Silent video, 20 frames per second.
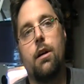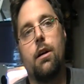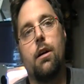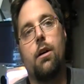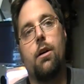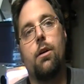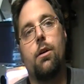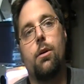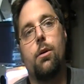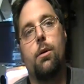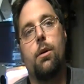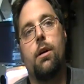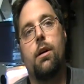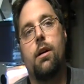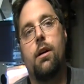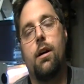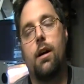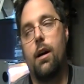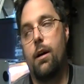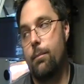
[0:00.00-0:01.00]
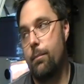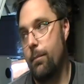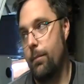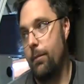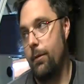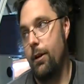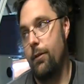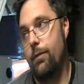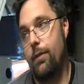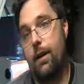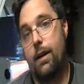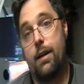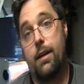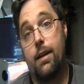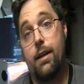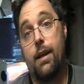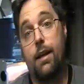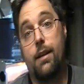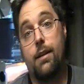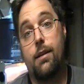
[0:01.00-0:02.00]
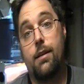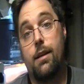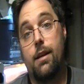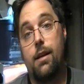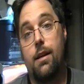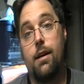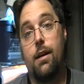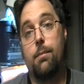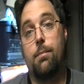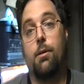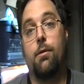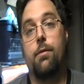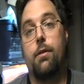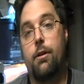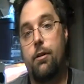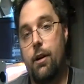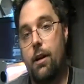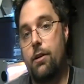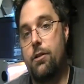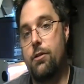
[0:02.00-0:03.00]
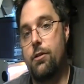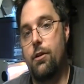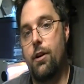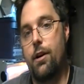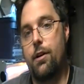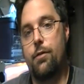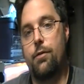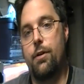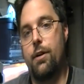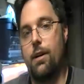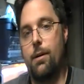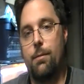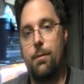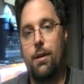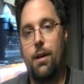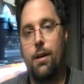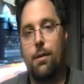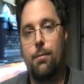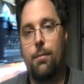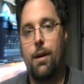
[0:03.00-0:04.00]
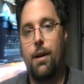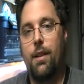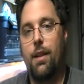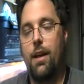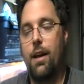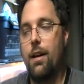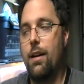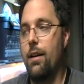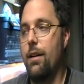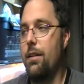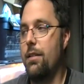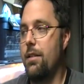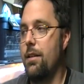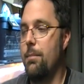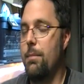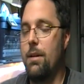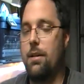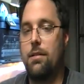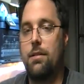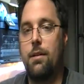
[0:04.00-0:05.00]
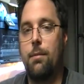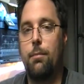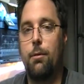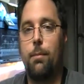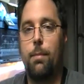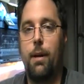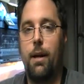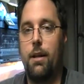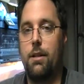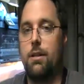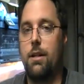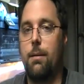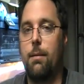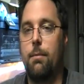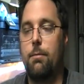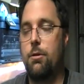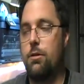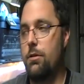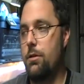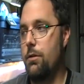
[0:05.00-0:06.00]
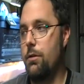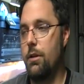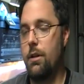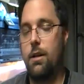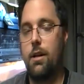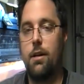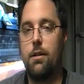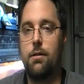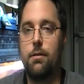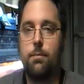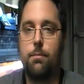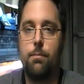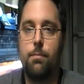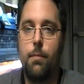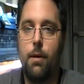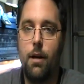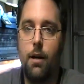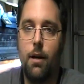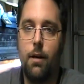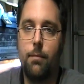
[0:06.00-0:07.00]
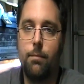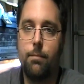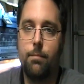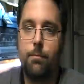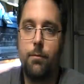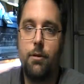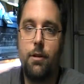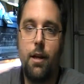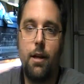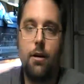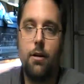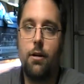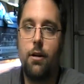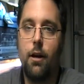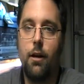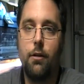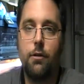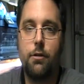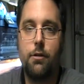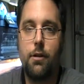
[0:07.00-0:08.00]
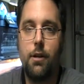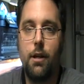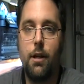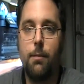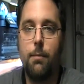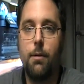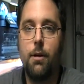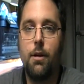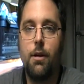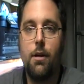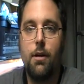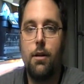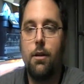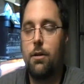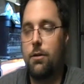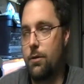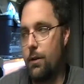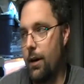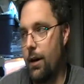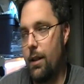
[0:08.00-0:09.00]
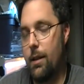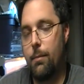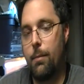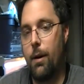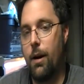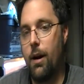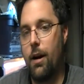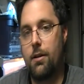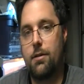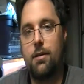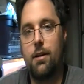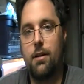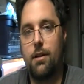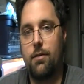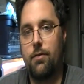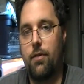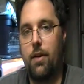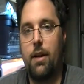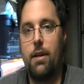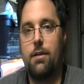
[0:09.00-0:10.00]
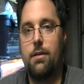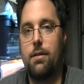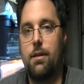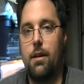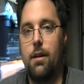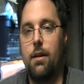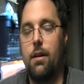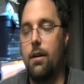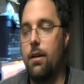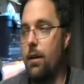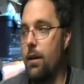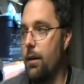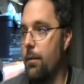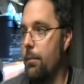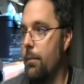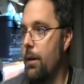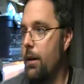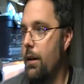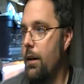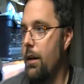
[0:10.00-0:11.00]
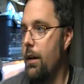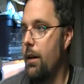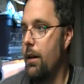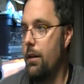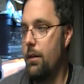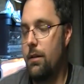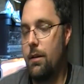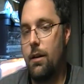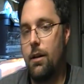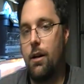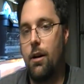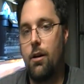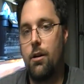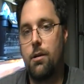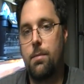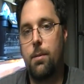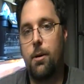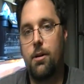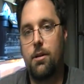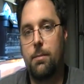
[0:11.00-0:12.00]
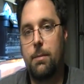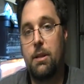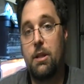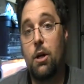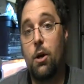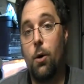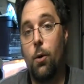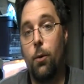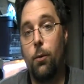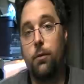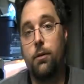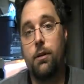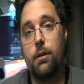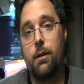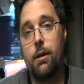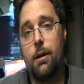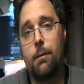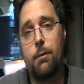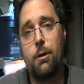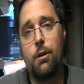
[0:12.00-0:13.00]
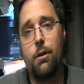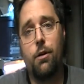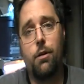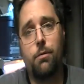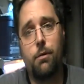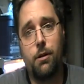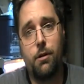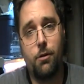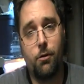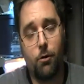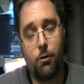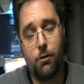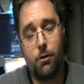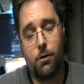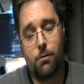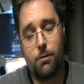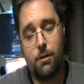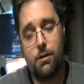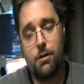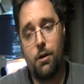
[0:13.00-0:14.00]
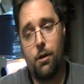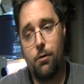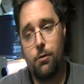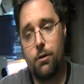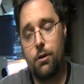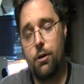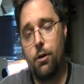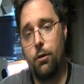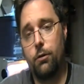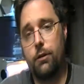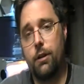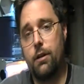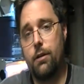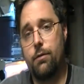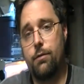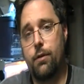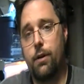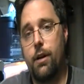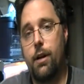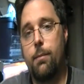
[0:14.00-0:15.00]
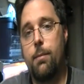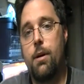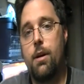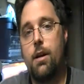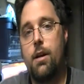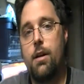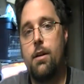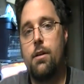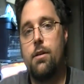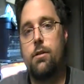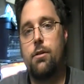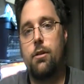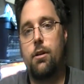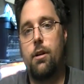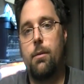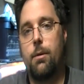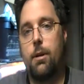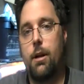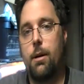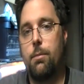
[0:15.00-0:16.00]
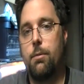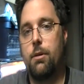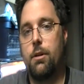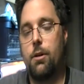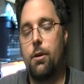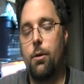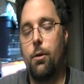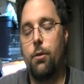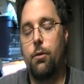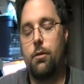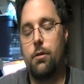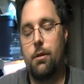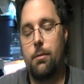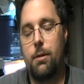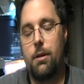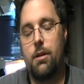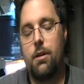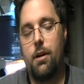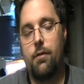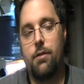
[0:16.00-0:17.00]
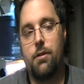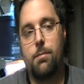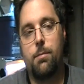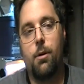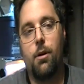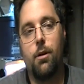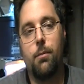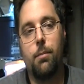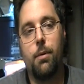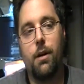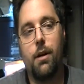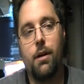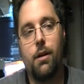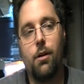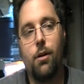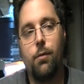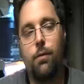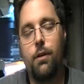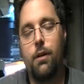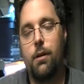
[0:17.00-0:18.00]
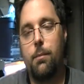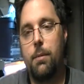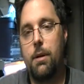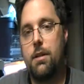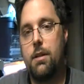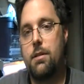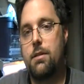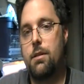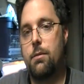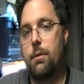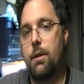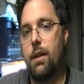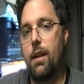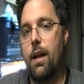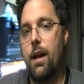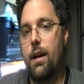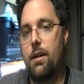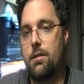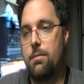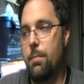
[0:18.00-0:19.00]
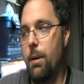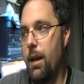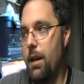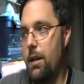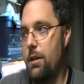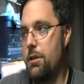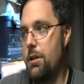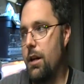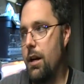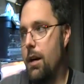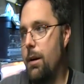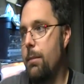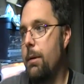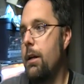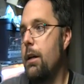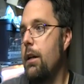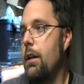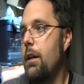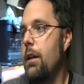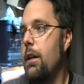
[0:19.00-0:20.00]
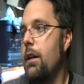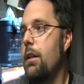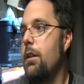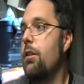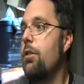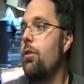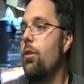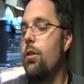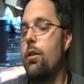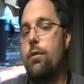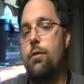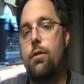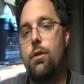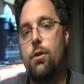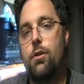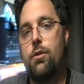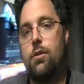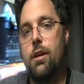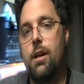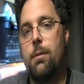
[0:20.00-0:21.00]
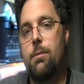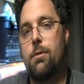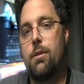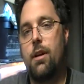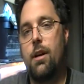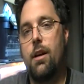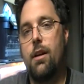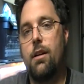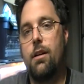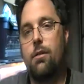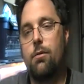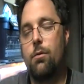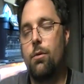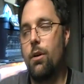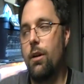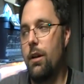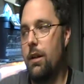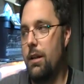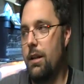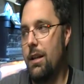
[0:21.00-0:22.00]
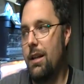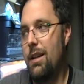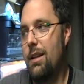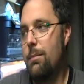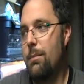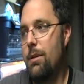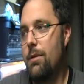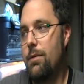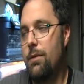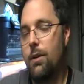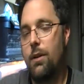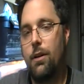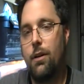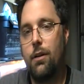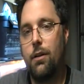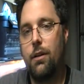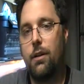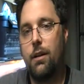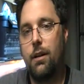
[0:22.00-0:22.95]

Oh, if I get the Perfect Grade Strike Freedom done by then, it's going to be a simple paint job. I'm just doing a standard color scheme, straight out of the box, nothing fancy. The hardest part's going to be the gold. I am going to do three-tone gold on the frame, so coming up with the golds is going to be the toughest part, but hopefully it'll be just a relaxed paint job. There's only a few seams that really need to be filled,